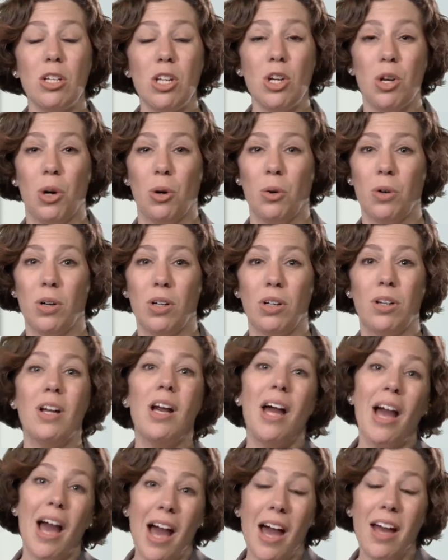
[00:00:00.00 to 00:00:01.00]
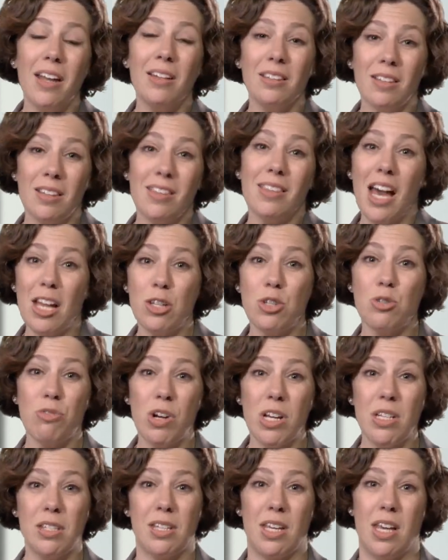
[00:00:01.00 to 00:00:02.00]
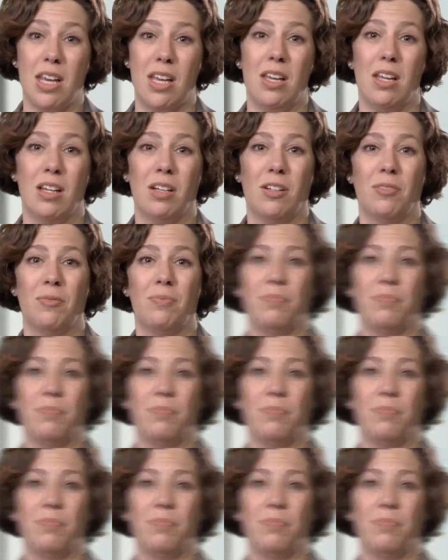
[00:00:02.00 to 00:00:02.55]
new. And that's risky.